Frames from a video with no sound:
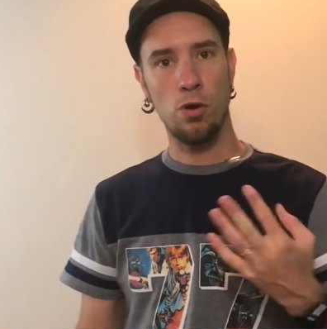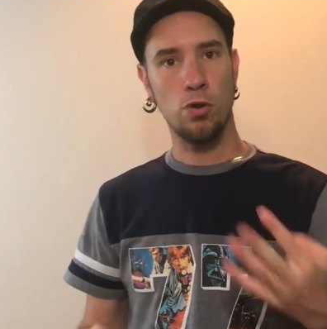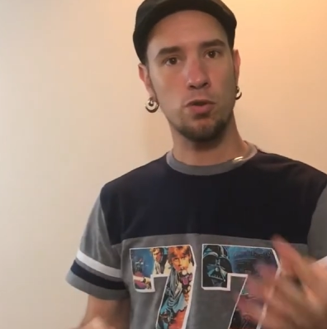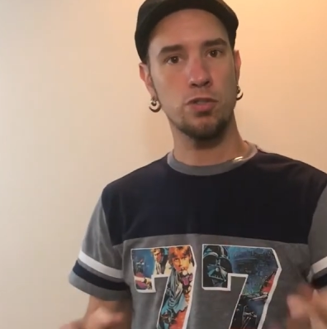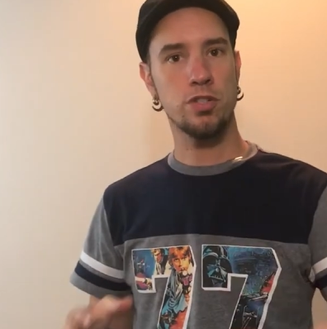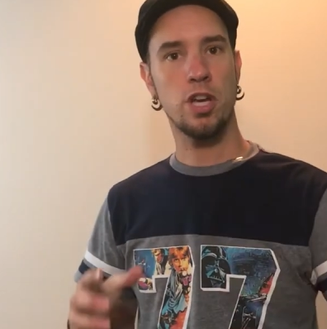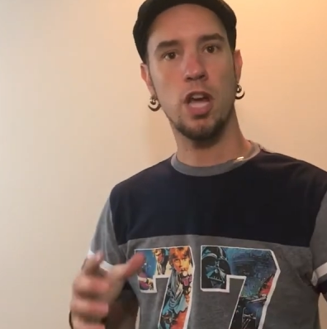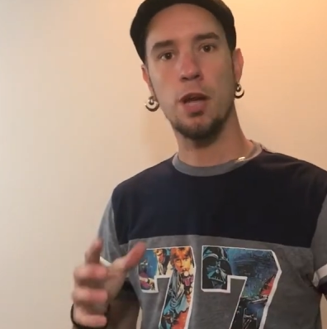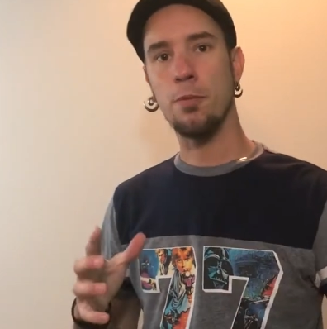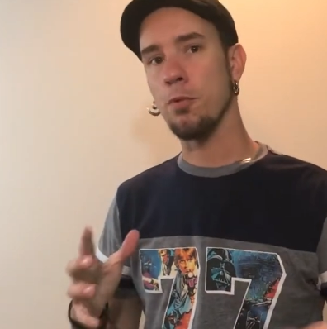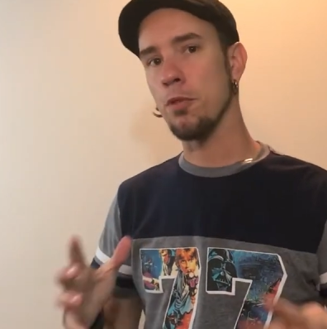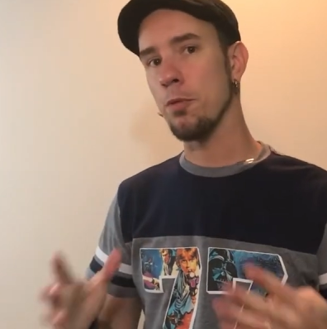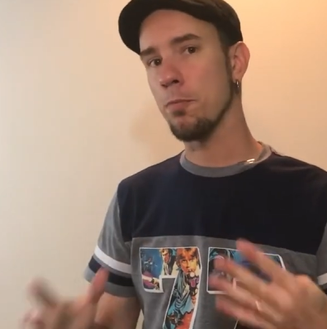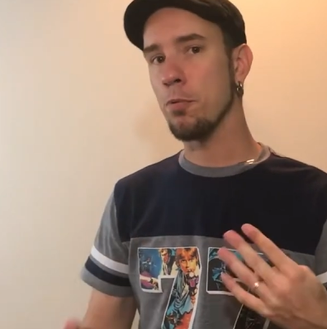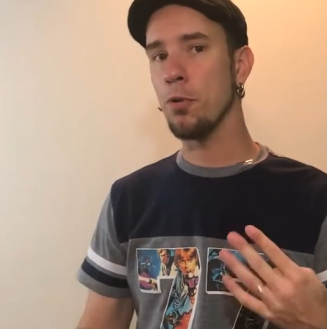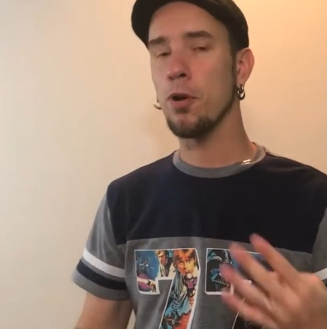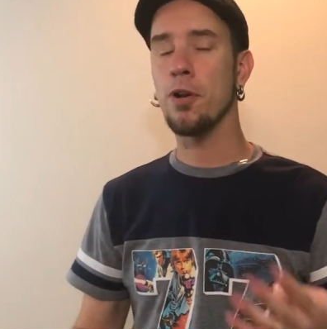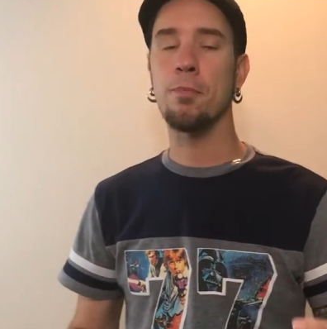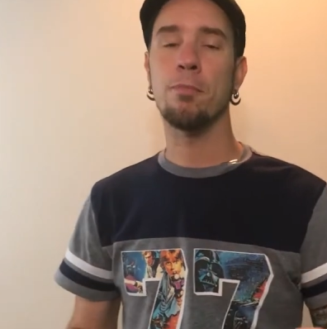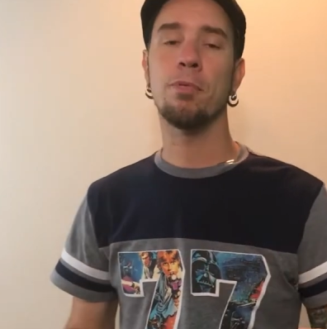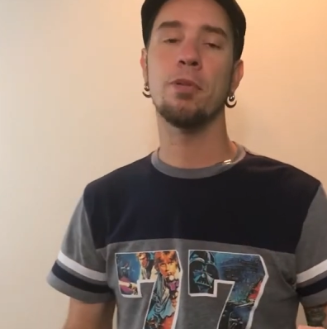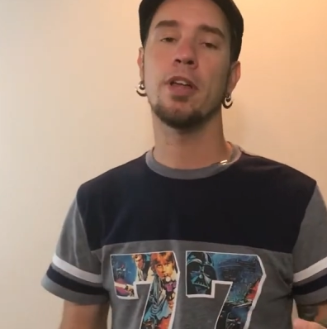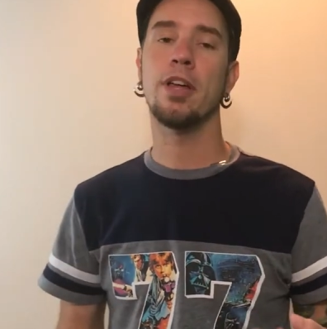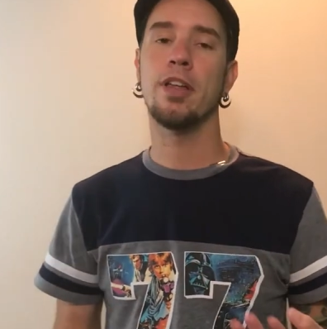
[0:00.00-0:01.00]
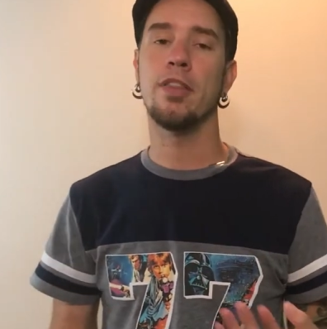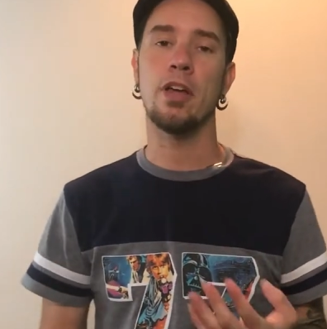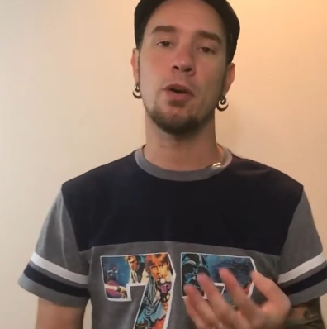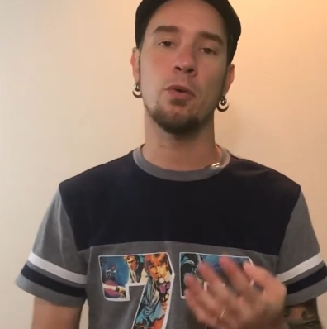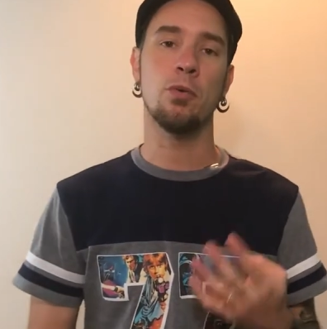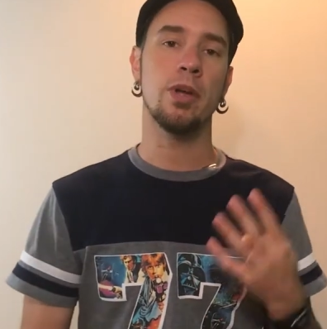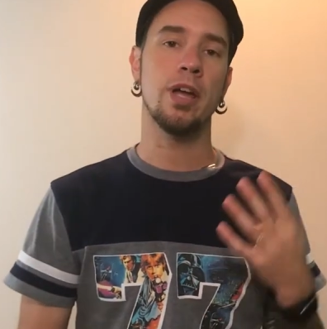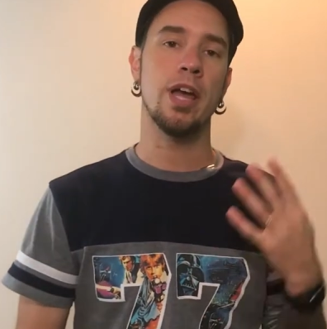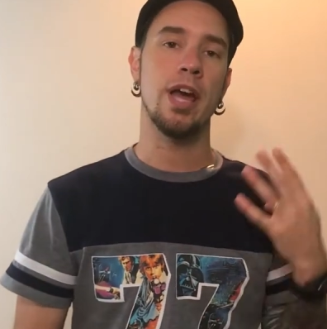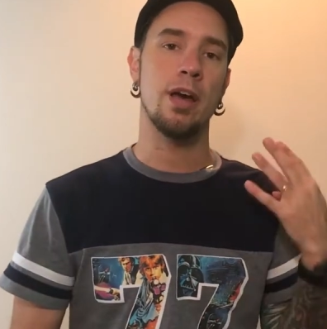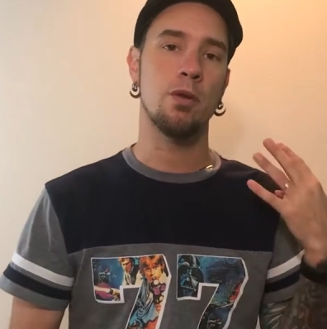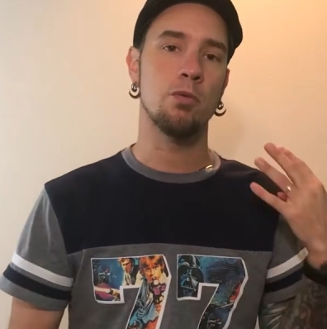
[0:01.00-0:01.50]
prototype or the print and play
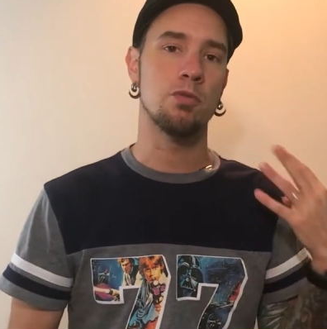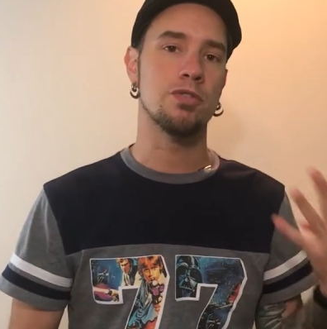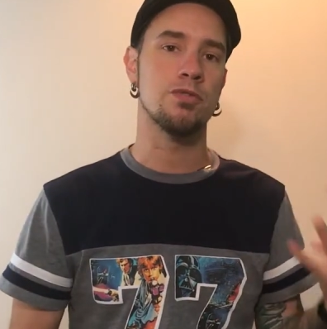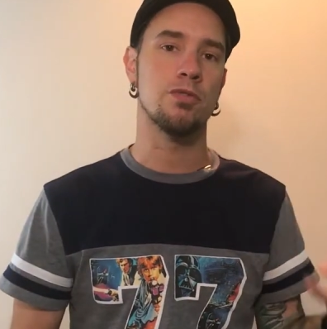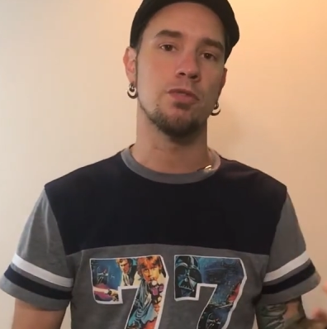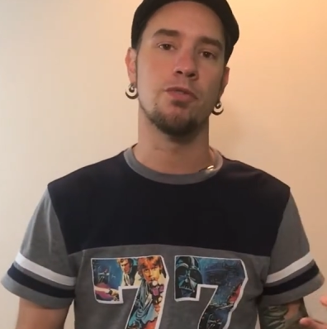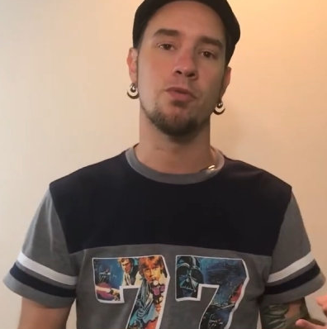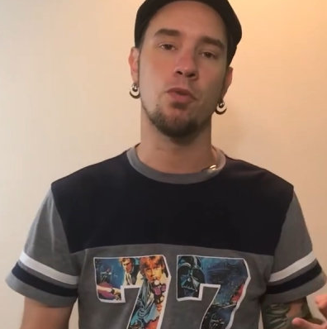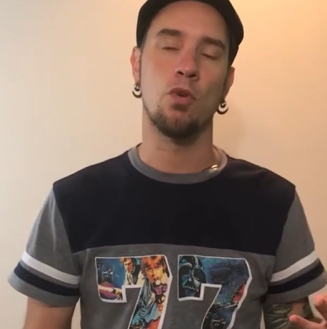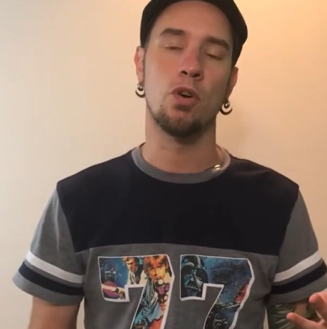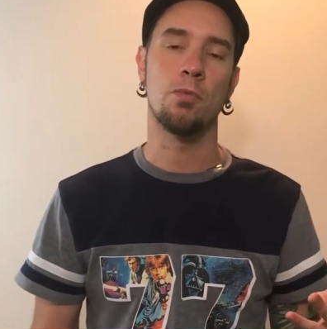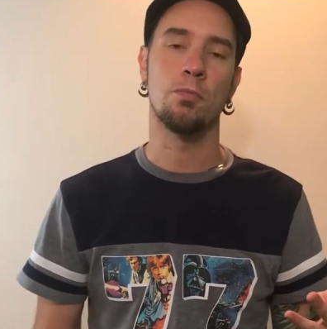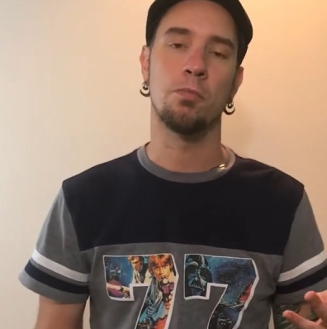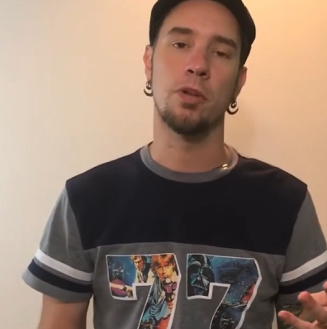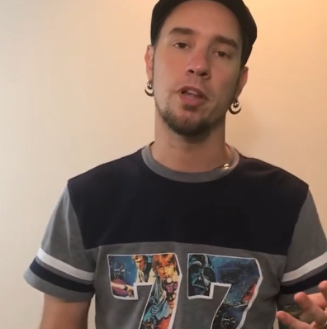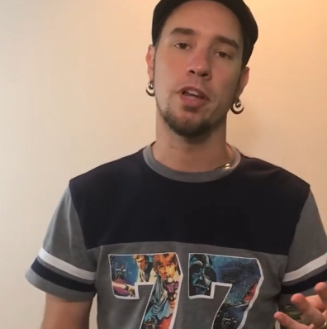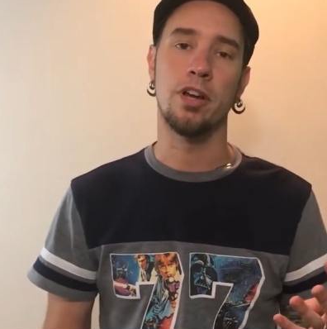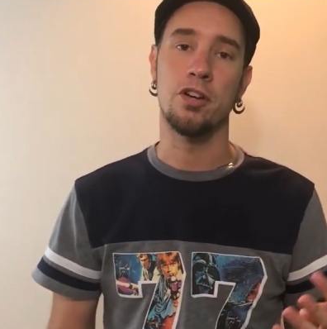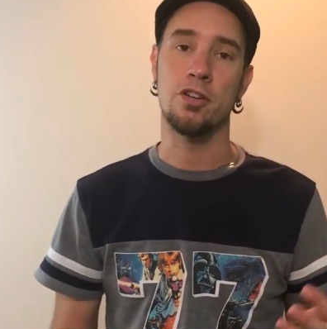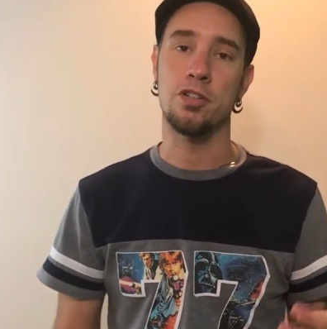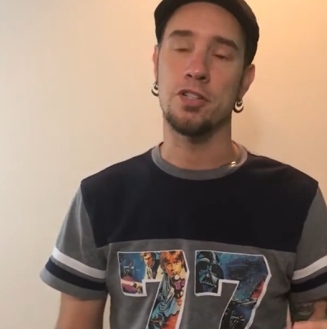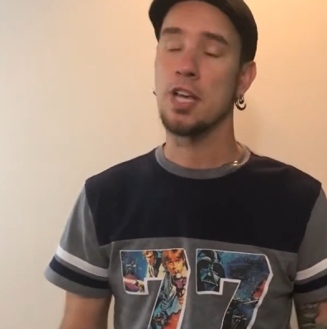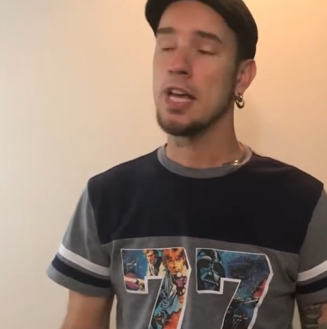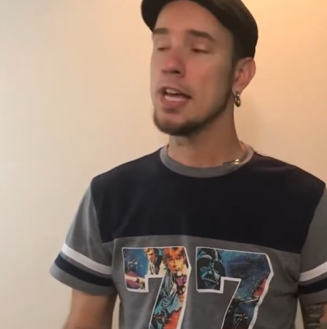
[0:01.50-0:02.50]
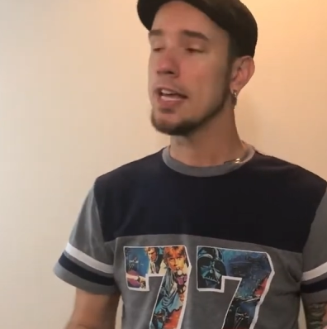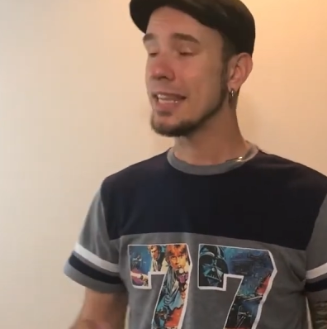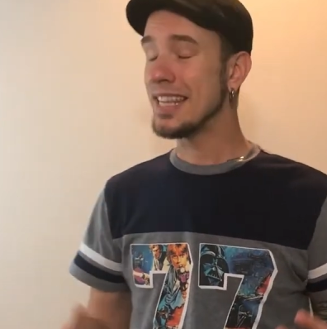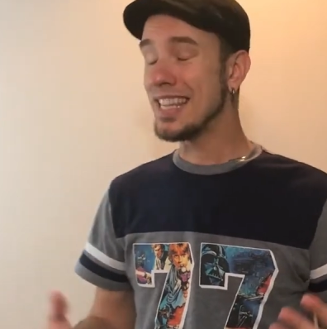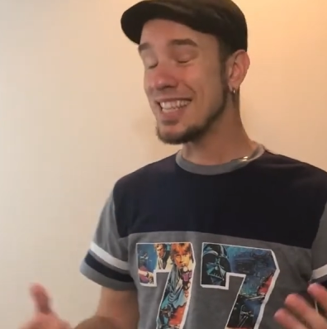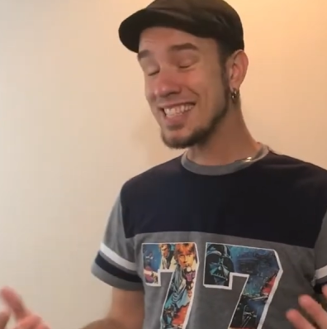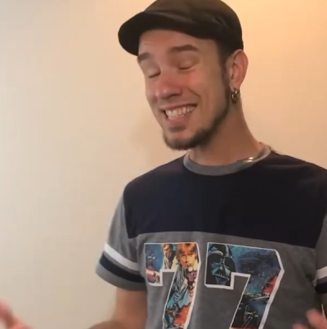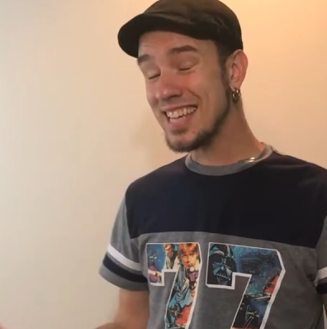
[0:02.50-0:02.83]
that we had was for 4 players.